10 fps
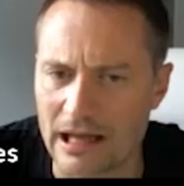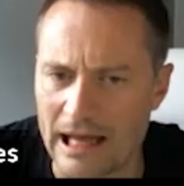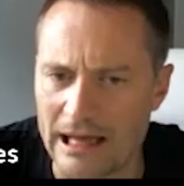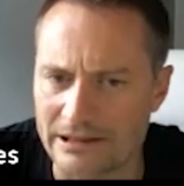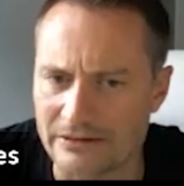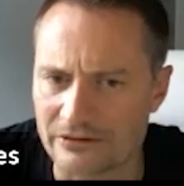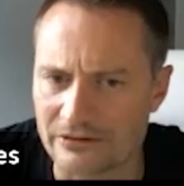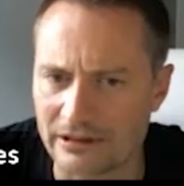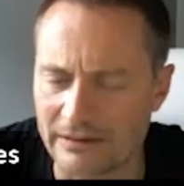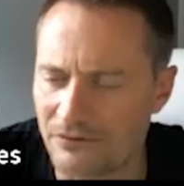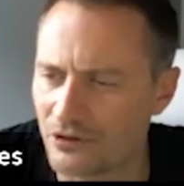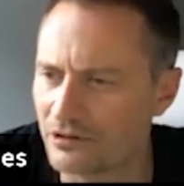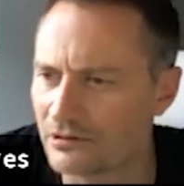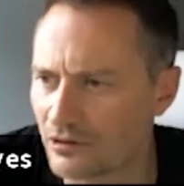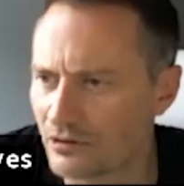And if you
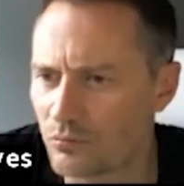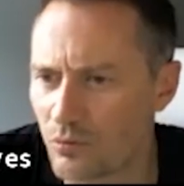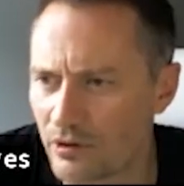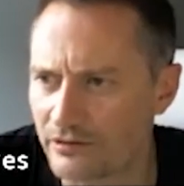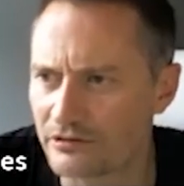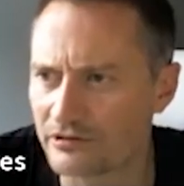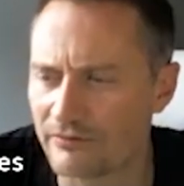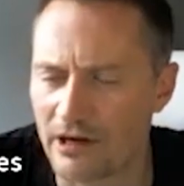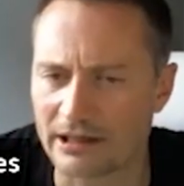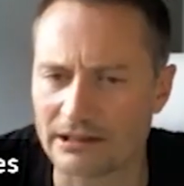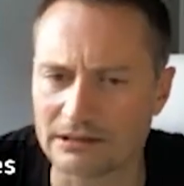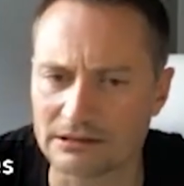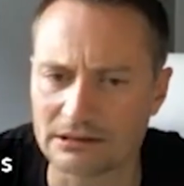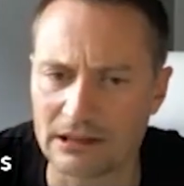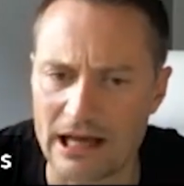can look at one
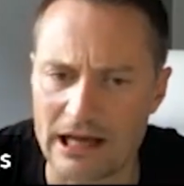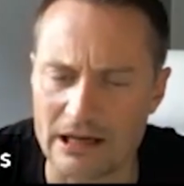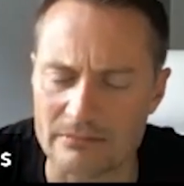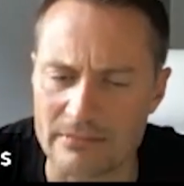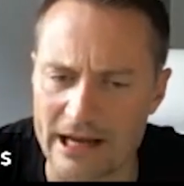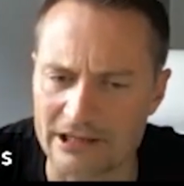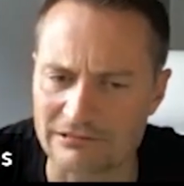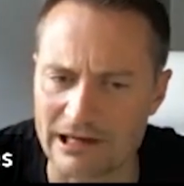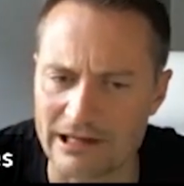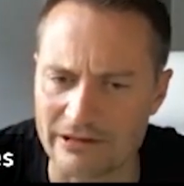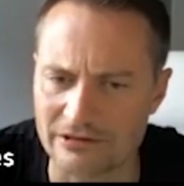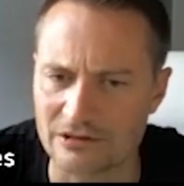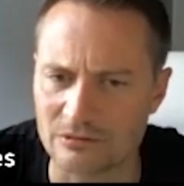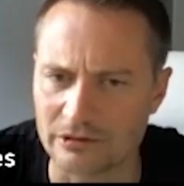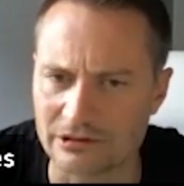cervical x-ray, this is
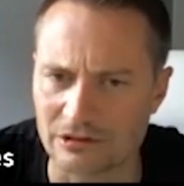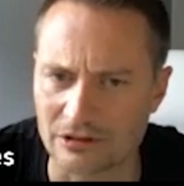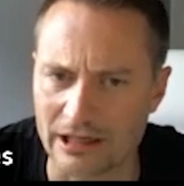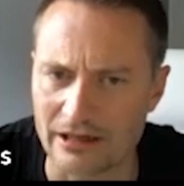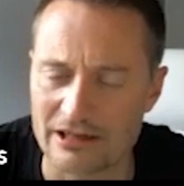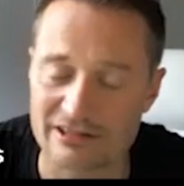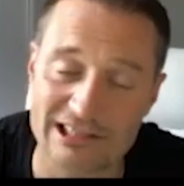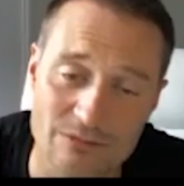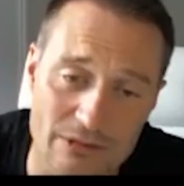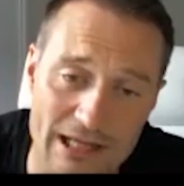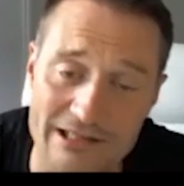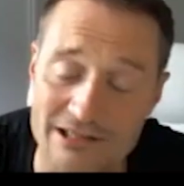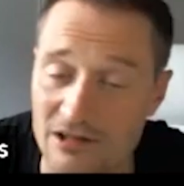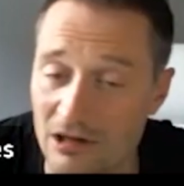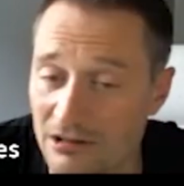the one to look at. So this one has a
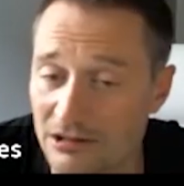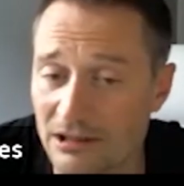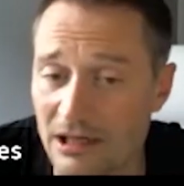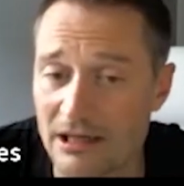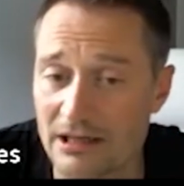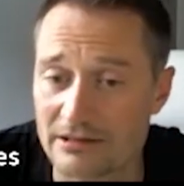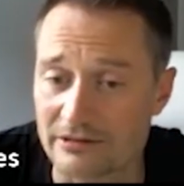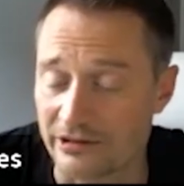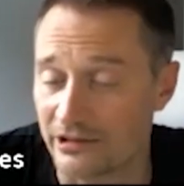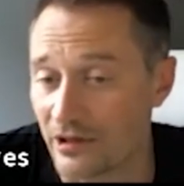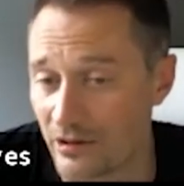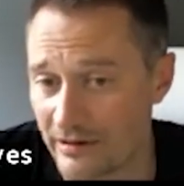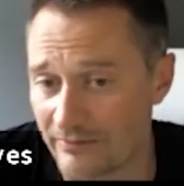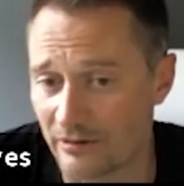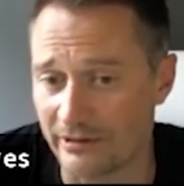collar, so you know
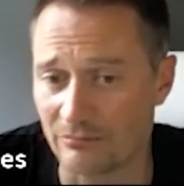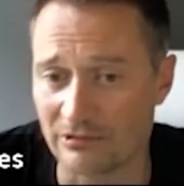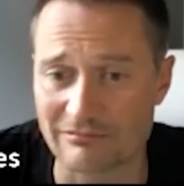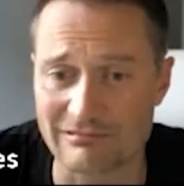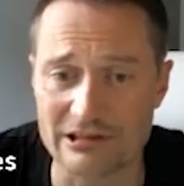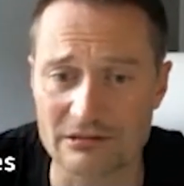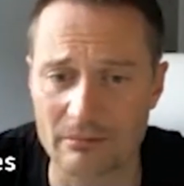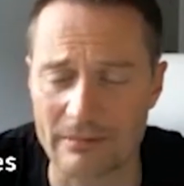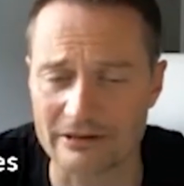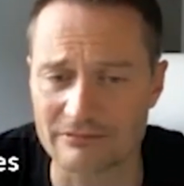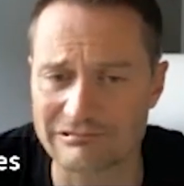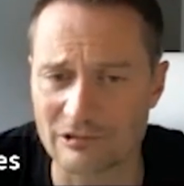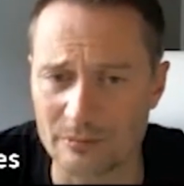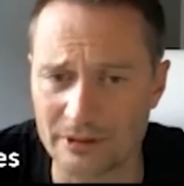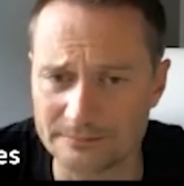they've come in with a reasonable amount of
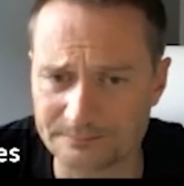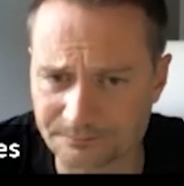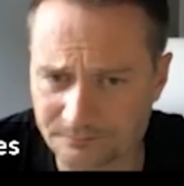trauma.